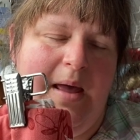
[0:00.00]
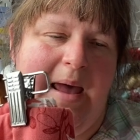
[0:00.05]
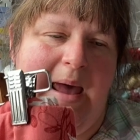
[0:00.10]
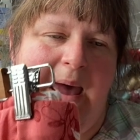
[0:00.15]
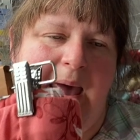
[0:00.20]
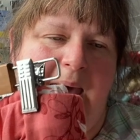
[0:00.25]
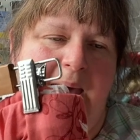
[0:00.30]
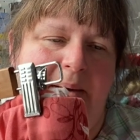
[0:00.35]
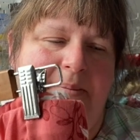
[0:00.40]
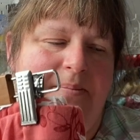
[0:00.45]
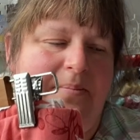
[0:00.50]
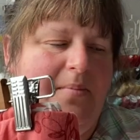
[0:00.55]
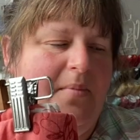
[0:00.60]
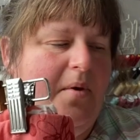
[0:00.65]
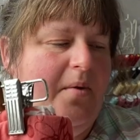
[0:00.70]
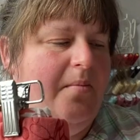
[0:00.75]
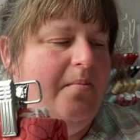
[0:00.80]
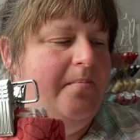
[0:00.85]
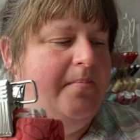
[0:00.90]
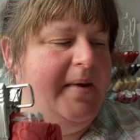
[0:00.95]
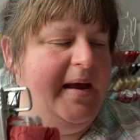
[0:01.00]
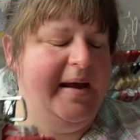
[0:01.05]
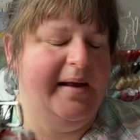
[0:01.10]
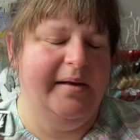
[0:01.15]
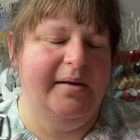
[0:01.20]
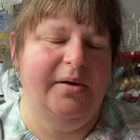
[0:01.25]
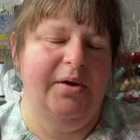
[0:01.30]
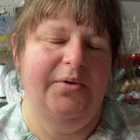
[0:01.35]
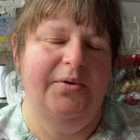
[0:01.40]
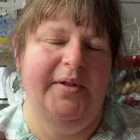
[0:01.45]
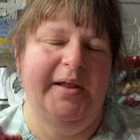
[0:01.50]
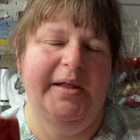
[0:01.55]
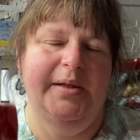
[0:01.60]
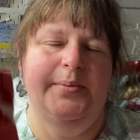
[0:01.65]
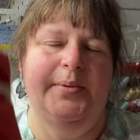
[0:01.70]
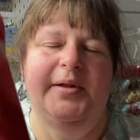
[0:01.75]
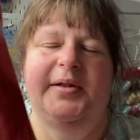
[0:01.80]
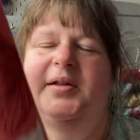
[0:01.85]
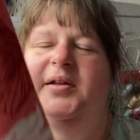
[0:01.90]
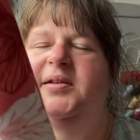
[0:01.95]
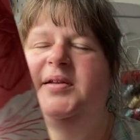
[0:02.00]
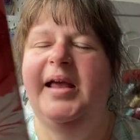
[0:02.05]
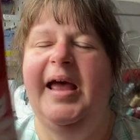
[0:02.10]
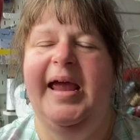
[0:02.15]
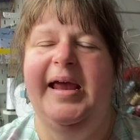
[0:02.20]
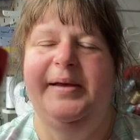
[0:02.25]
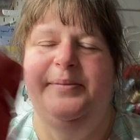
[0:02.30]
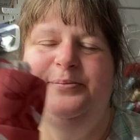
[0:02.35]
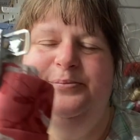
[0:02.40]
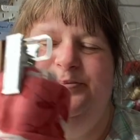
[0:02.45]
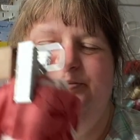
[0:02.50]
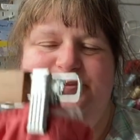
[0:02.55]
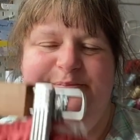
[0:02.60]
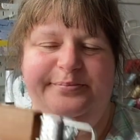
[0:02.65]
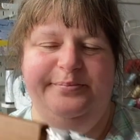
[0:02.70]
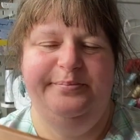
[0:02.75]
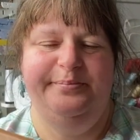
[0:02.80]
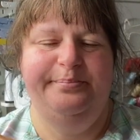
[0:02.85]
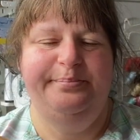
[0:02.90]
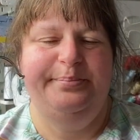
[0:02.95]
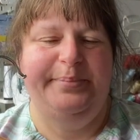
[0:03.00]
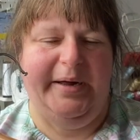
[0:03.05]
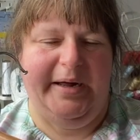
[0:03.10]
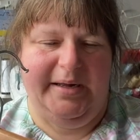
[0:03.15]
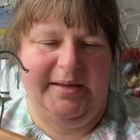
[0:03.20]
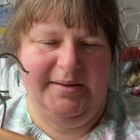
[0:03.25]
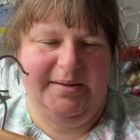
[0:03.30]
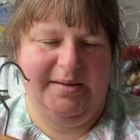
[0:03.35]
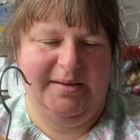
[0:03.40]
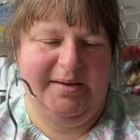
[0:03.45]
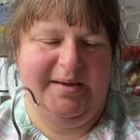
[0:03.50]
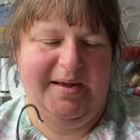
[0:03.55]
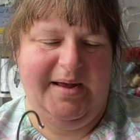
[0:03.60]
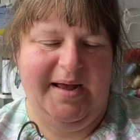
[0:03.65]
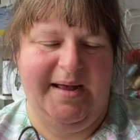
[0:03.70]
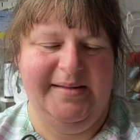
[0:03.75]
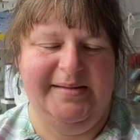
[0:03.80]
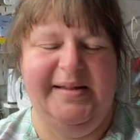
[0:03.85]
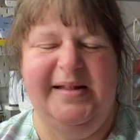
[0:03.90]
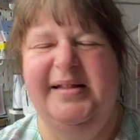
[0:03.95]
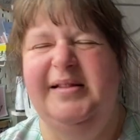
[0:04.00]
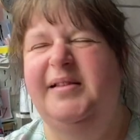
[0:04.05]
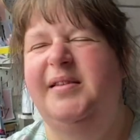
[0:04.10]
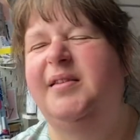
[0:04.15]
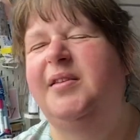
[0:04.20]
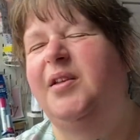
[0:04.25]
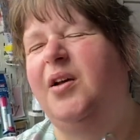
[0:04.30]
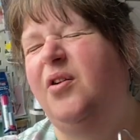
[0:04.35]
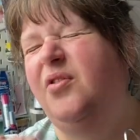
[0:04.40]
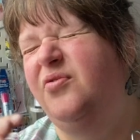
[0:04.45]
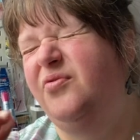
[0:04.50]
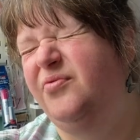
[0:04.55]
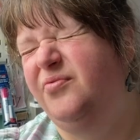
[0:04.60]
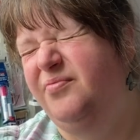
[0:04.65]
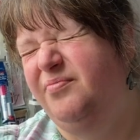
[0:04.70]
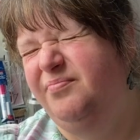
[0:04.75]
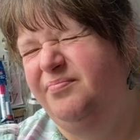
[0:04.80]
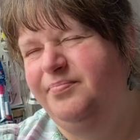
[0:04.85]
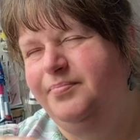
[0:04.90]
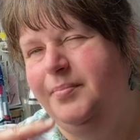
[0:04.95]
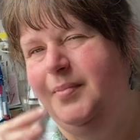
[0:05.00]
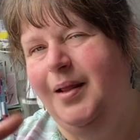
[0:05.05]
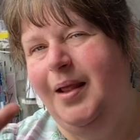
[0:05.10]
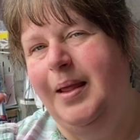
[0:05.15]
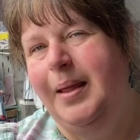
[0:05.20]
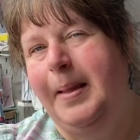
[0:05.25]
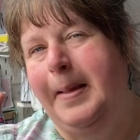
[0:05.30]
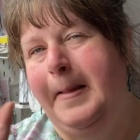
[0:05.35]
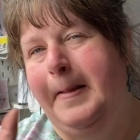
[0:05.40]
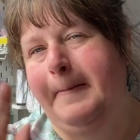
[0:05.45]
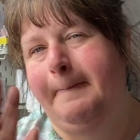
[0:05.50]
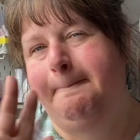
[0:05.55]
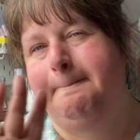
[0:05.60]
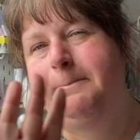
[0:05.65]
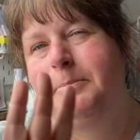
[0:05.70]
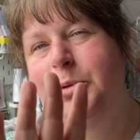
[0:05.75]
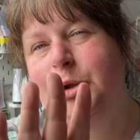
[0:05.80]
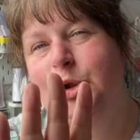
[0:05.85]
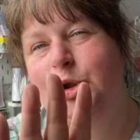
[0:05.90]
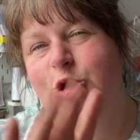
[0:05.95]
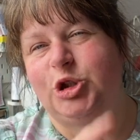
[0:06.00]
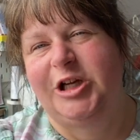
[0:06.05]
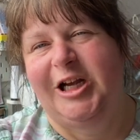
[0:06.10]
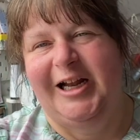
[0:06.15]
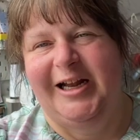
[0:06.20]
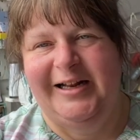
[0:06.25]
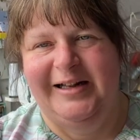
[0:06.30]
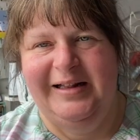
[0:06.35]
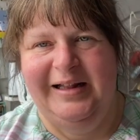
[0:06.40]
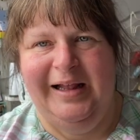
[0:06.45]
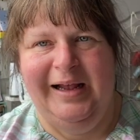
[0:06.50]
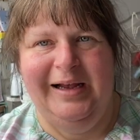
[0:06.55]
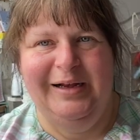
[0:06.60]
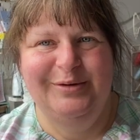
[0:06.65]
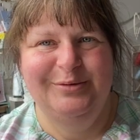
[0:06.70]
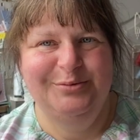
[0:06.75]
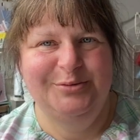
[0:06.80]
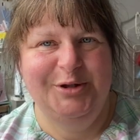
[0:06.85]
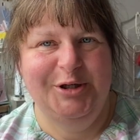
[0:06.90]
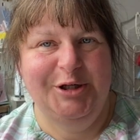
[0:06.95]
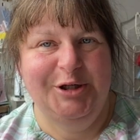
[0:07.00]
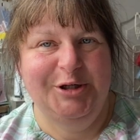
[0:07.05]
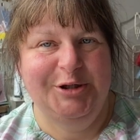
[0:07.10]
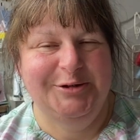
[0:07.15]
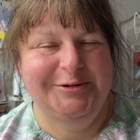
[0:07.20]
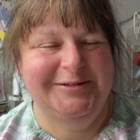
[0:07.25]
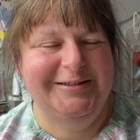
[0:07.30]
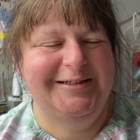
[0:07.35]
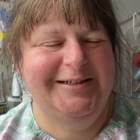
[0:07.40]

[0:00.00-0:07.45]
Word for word: um makes on this one the time, but I did sort of push it in there, you know.